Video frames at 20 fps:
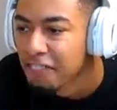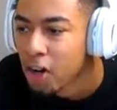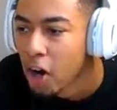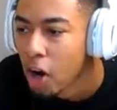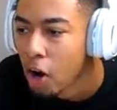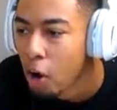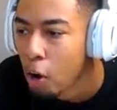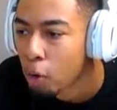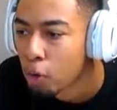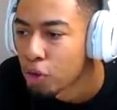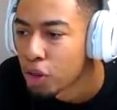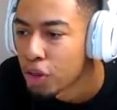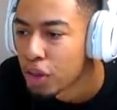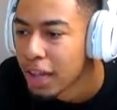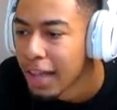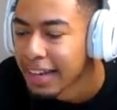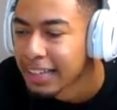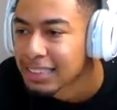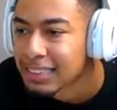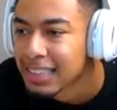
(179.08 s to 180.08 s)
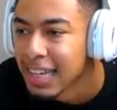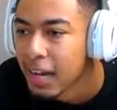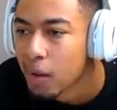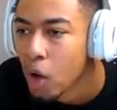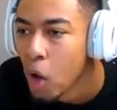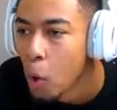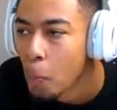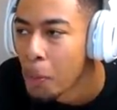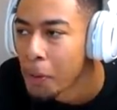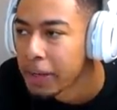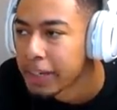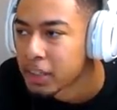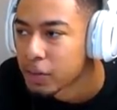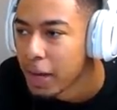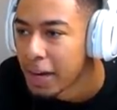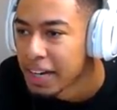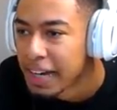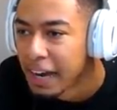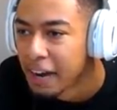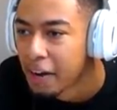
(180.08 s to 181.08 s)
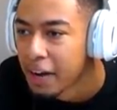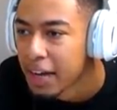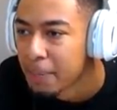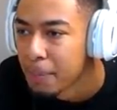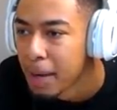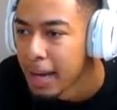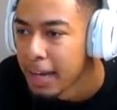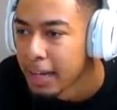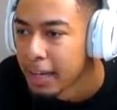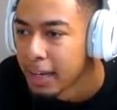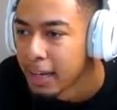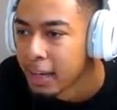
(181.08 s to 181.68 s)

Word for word: I've got a whole, like, zero bullets right now in my